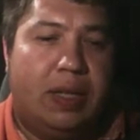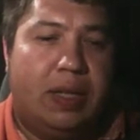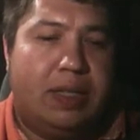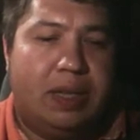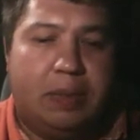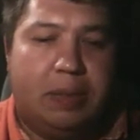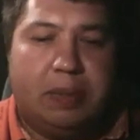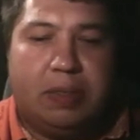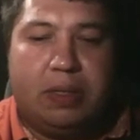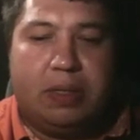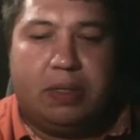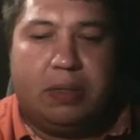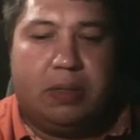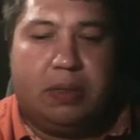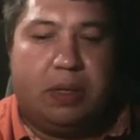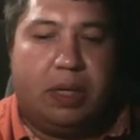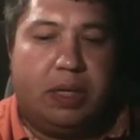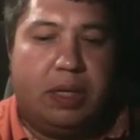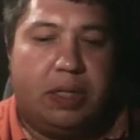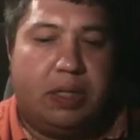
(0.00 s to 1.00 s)
tips and
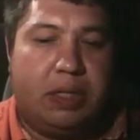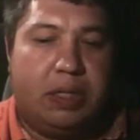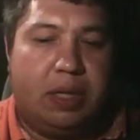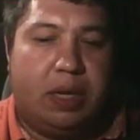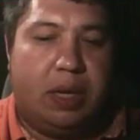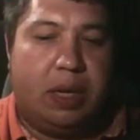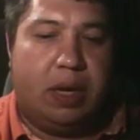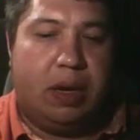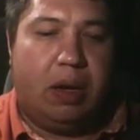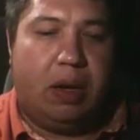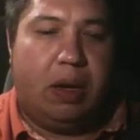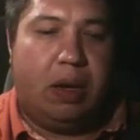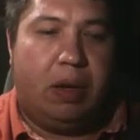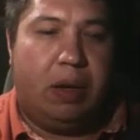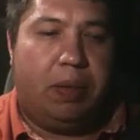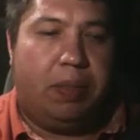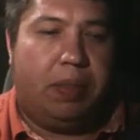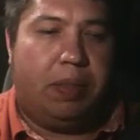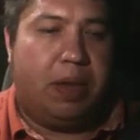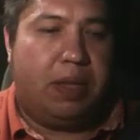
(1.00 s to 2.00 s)
tricks,
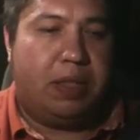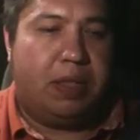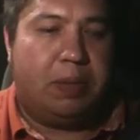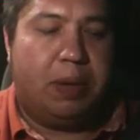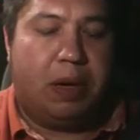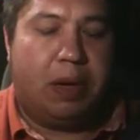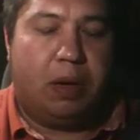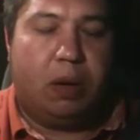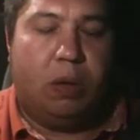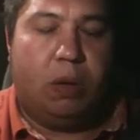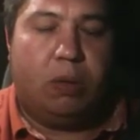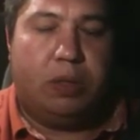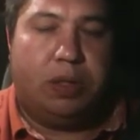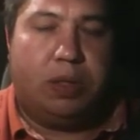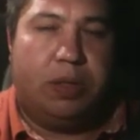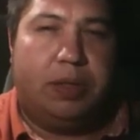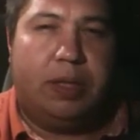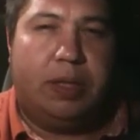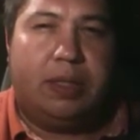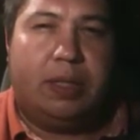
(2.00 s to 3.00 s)
thoughts about culture
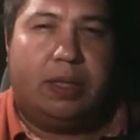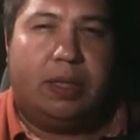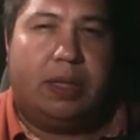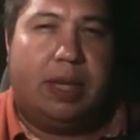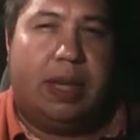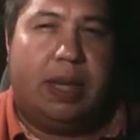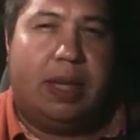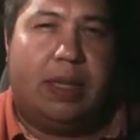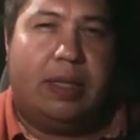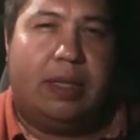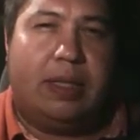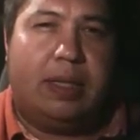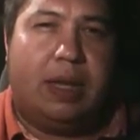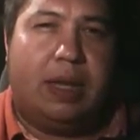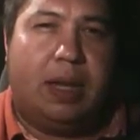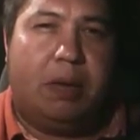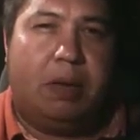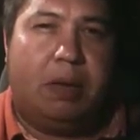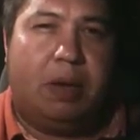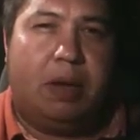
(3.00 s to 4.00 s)
and things like that. And
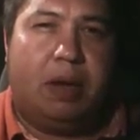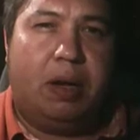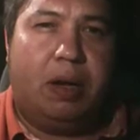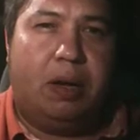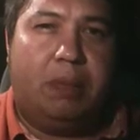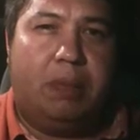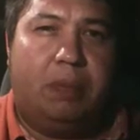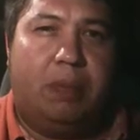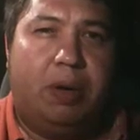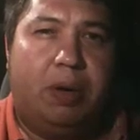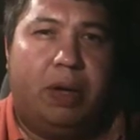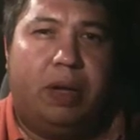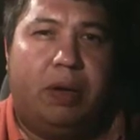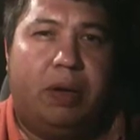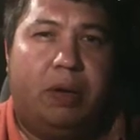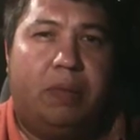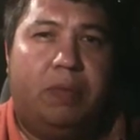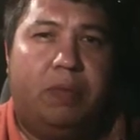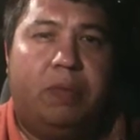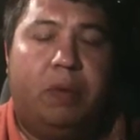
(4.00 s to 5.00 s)
today we're going to bring
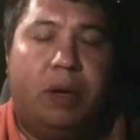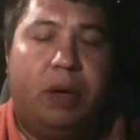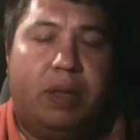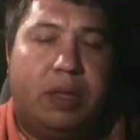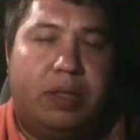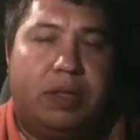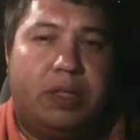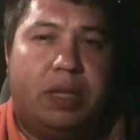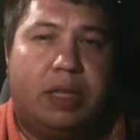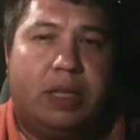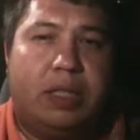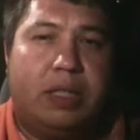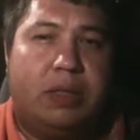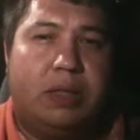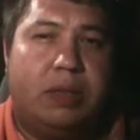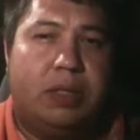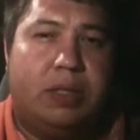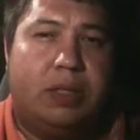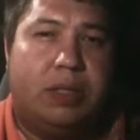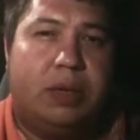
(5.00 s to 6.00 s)
you one of the sections,
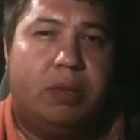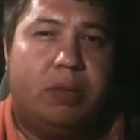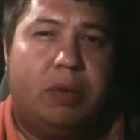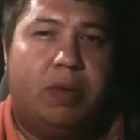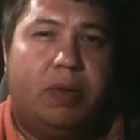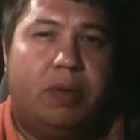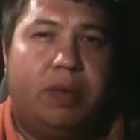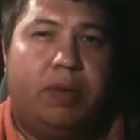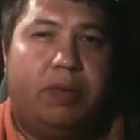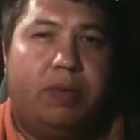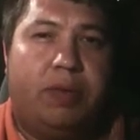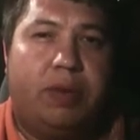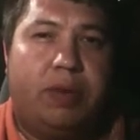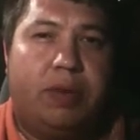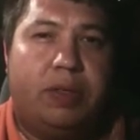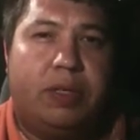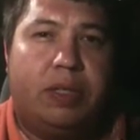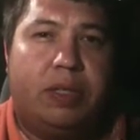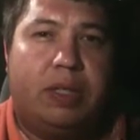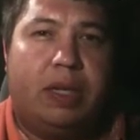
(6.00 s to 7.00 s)
which is our movie
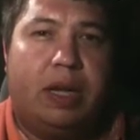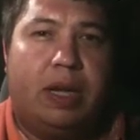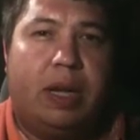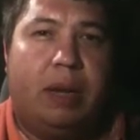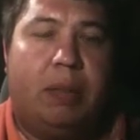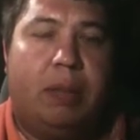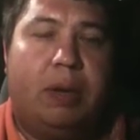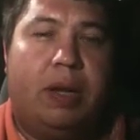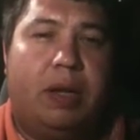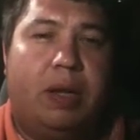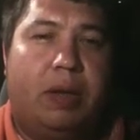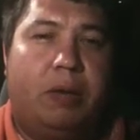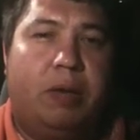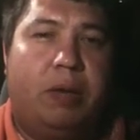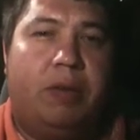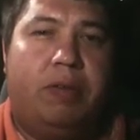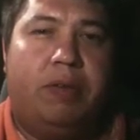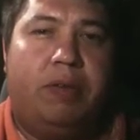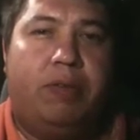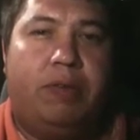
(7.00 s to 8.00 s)
reviews. And today I'm bringing you
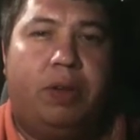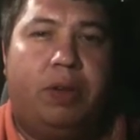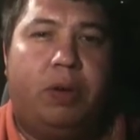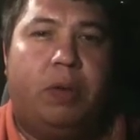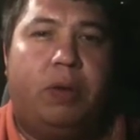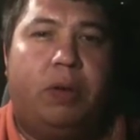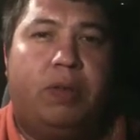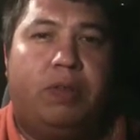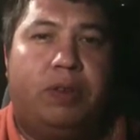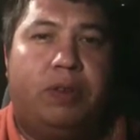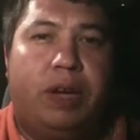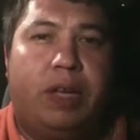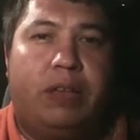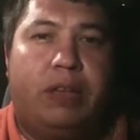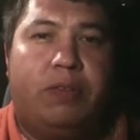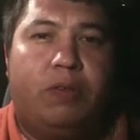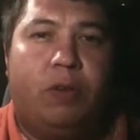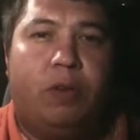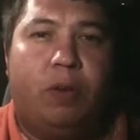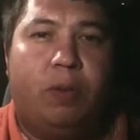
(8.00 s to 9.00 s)
a review of
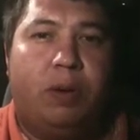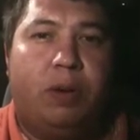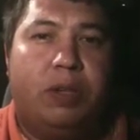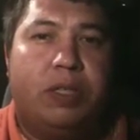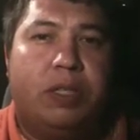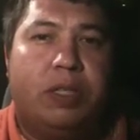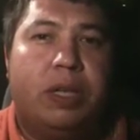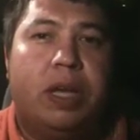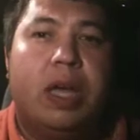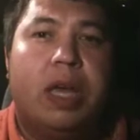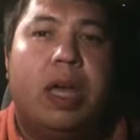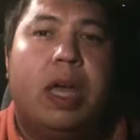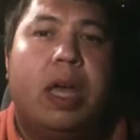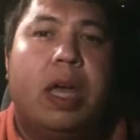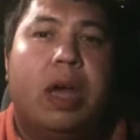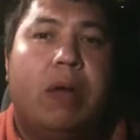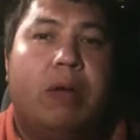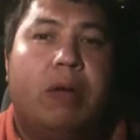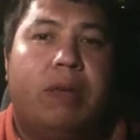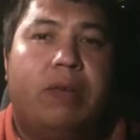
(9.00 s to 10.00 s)
Transformers
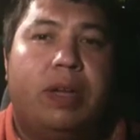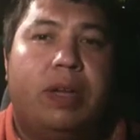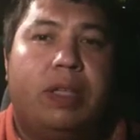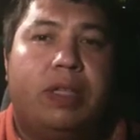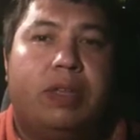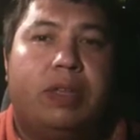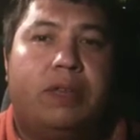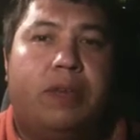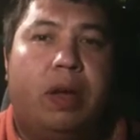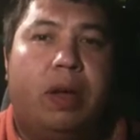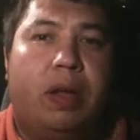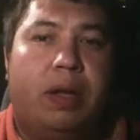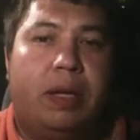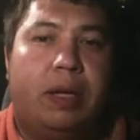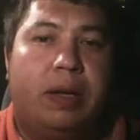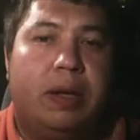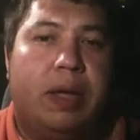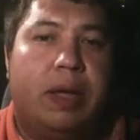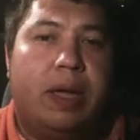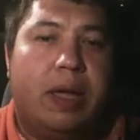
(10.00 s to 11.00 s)
Revenge of the
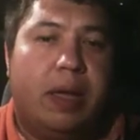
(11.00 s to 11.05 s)
Fallen.